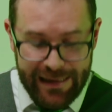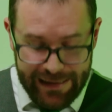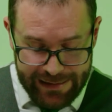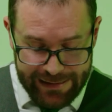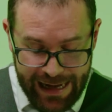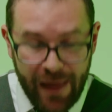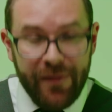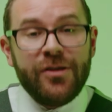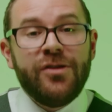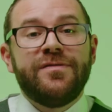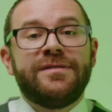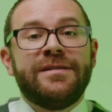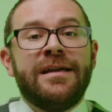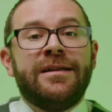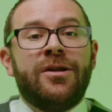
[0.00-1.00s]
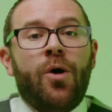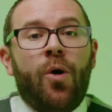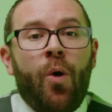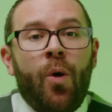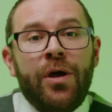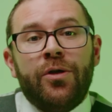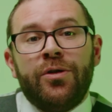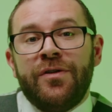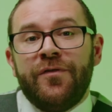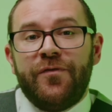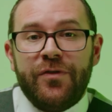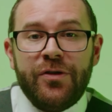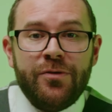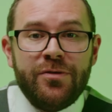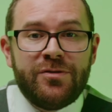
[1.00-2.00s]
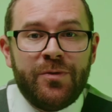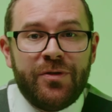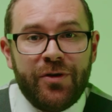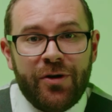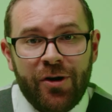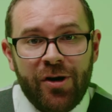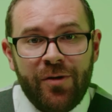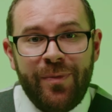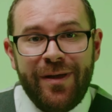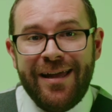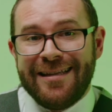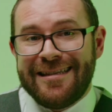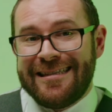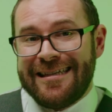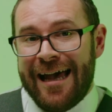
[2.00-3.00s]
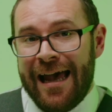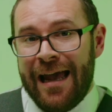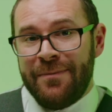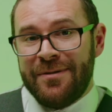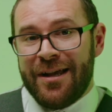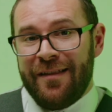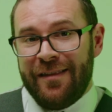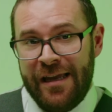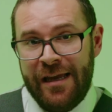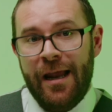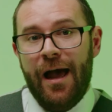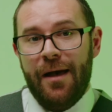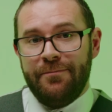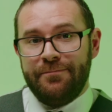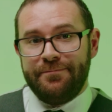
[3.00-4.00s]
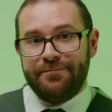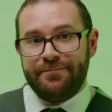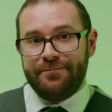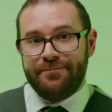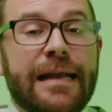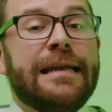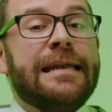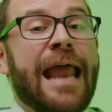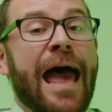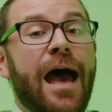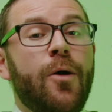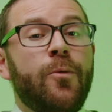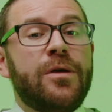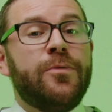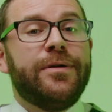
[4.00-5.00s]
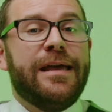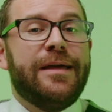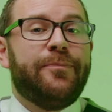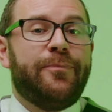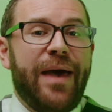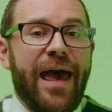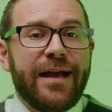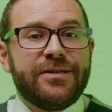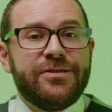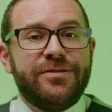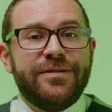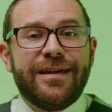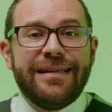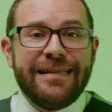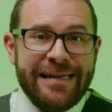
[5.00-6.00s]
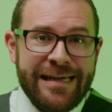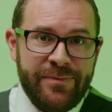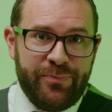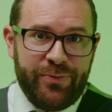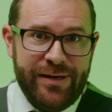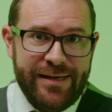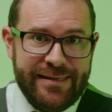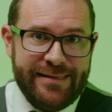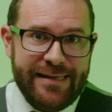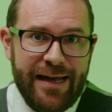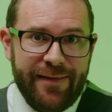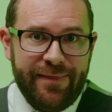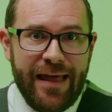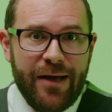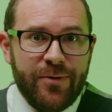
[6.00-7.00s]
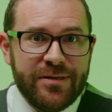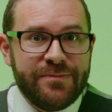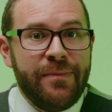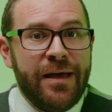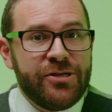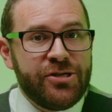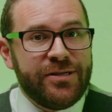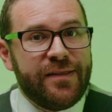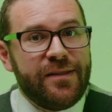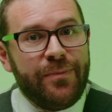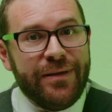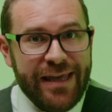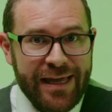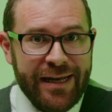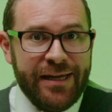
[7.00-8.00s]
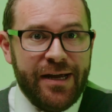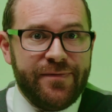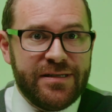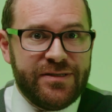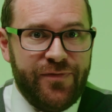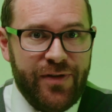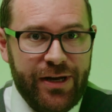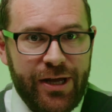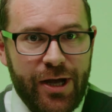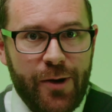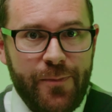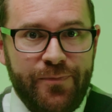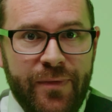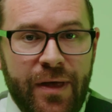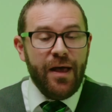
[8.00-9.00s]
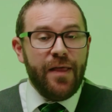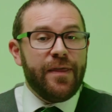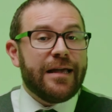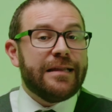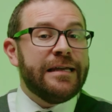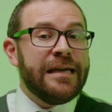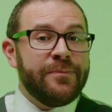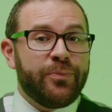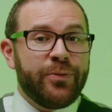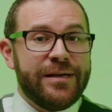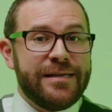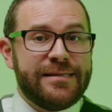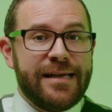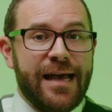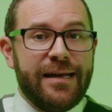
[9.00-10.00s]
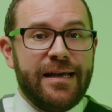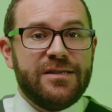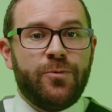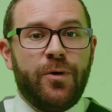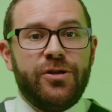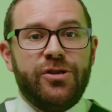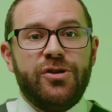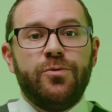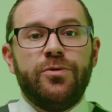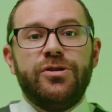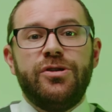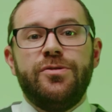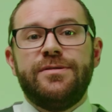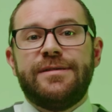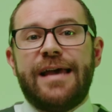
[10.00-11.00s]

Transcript: Now that you've seen an oil infused with herb, it's time to clean up. Now we will get back to the clean preset that was mentioned at the beginning of this video. The clean preset is what you will use